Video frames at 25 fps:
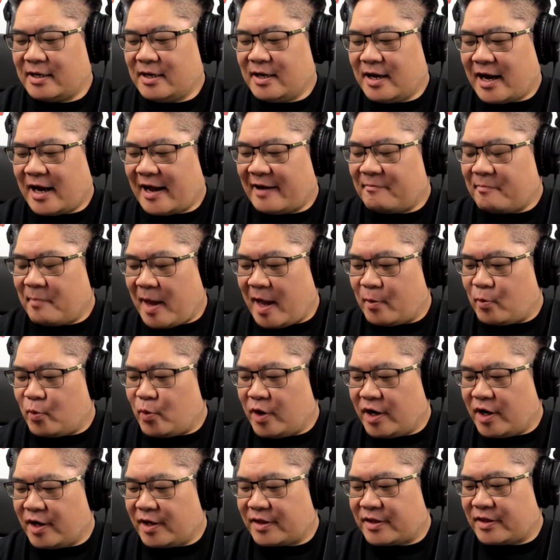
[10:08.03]
I've met
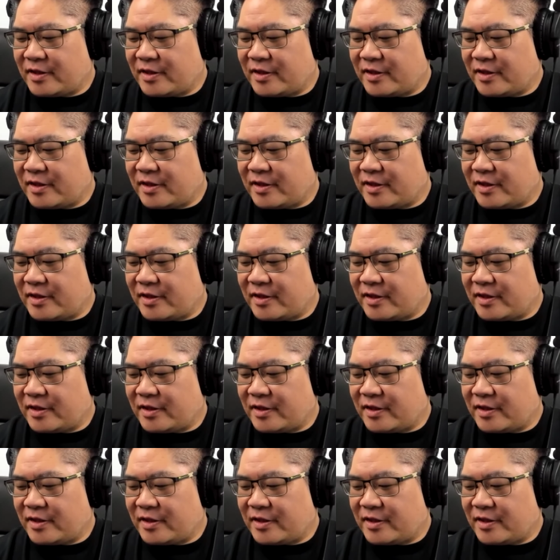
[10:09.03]
with